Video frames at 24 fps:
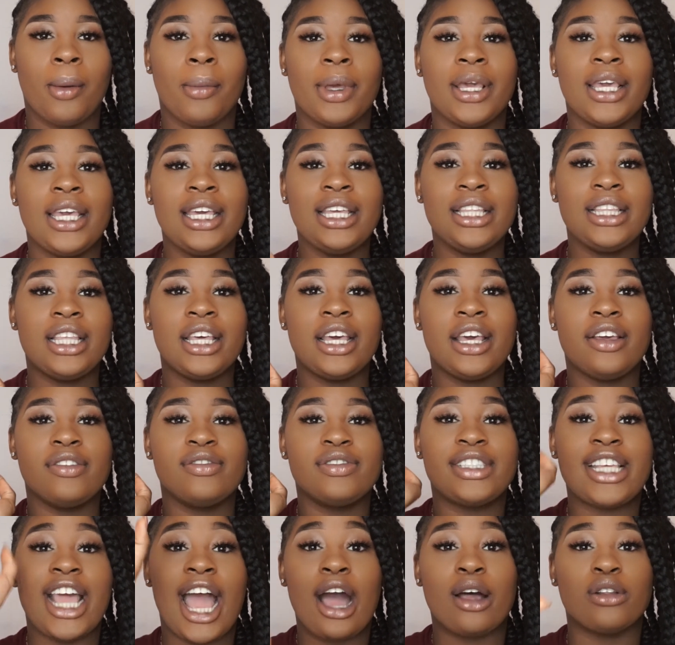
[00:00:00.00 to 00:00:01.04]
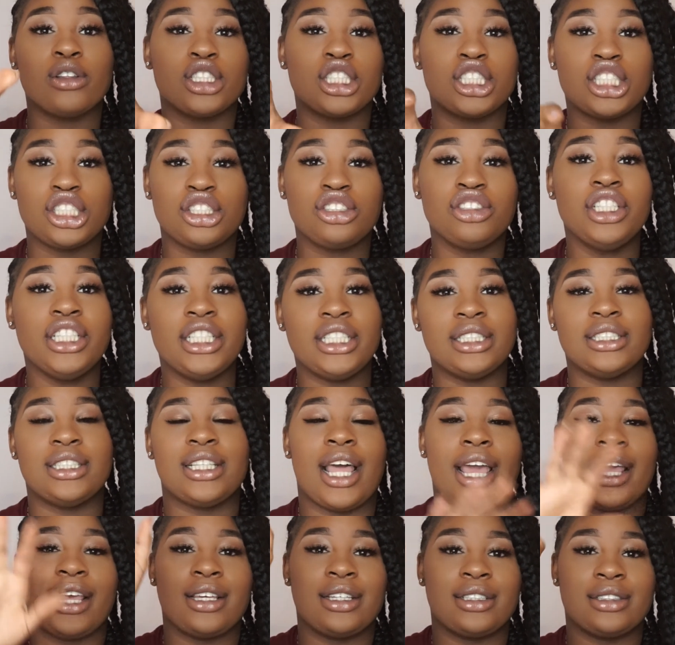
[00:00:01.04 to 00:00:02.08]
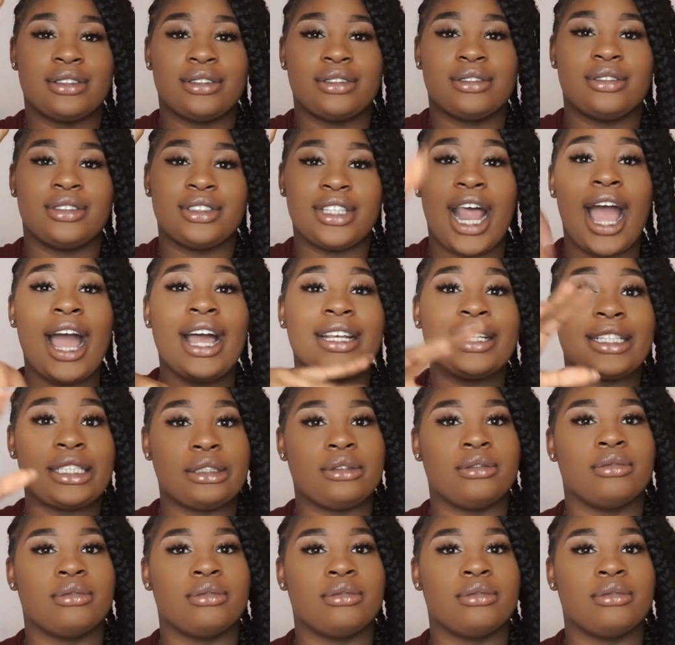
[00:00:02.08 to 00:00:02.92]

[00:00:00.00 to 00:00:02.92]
he lived down the street, like not